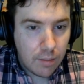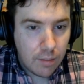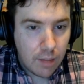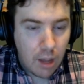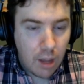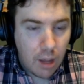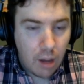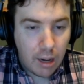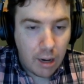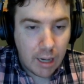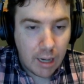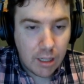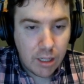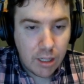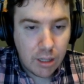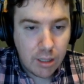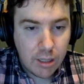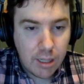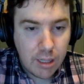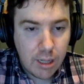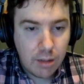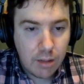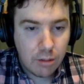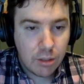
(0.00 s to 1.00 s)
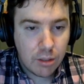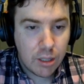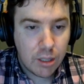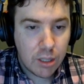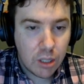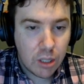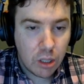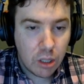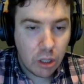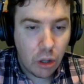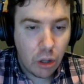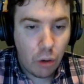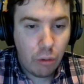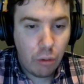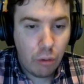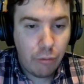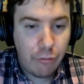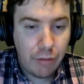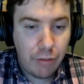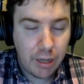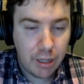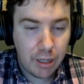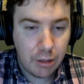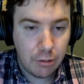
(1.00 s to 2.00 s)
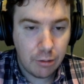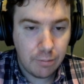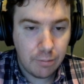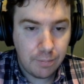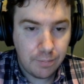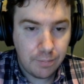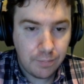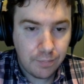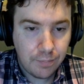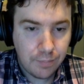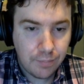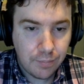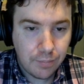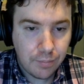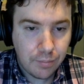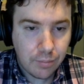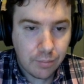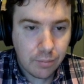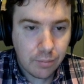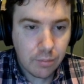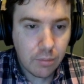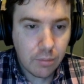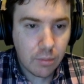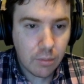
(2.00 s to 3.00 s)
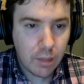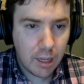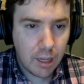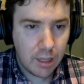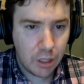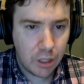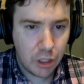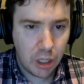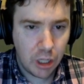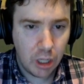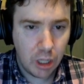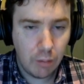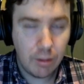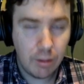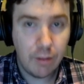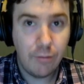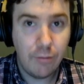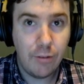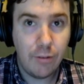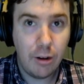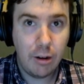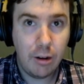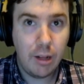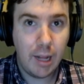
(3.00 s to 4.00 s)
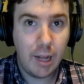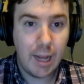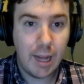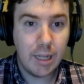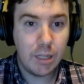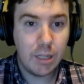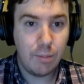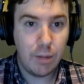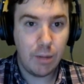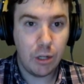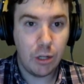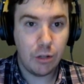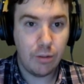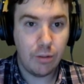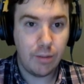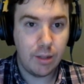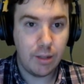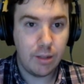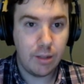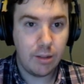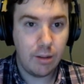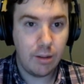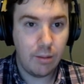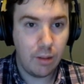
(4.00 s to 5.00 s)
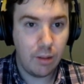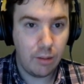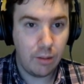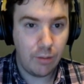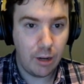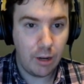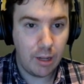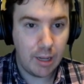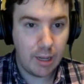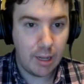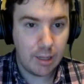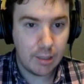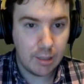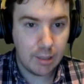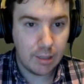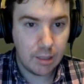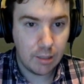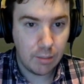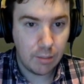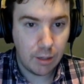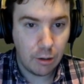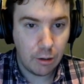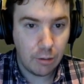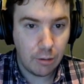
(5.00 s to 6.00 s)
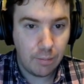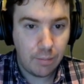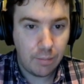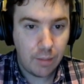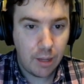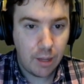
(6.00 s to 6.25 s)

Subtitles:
Okay, so you see there's this low figure in the cello in the very last measure of the very last system here.